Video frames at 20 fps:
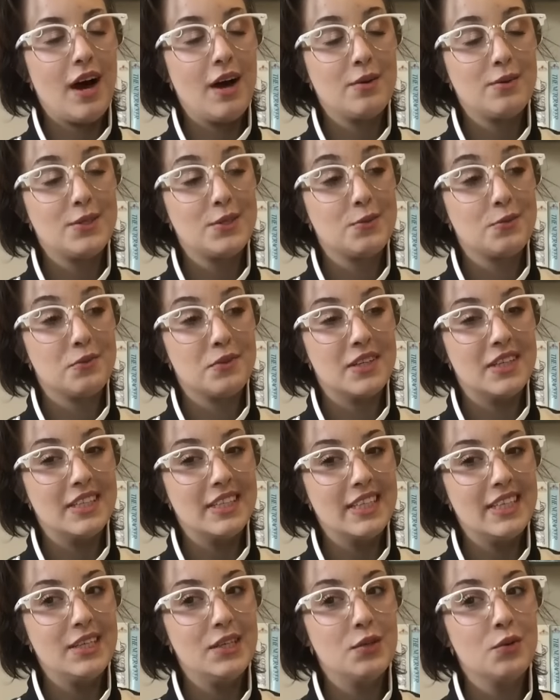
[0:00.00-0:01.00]
I was
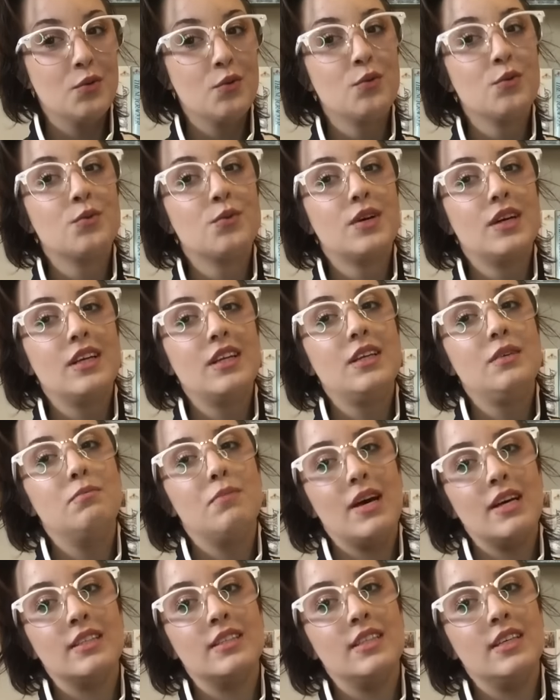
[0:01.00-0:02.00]
really, really
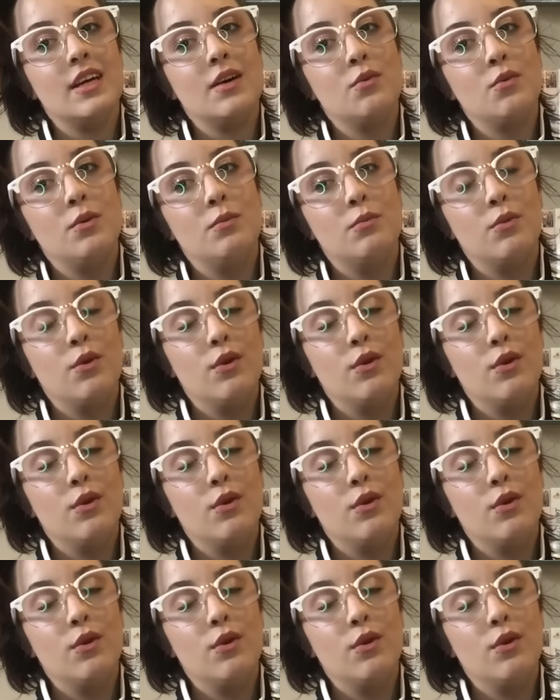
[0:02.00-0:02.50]
messy at one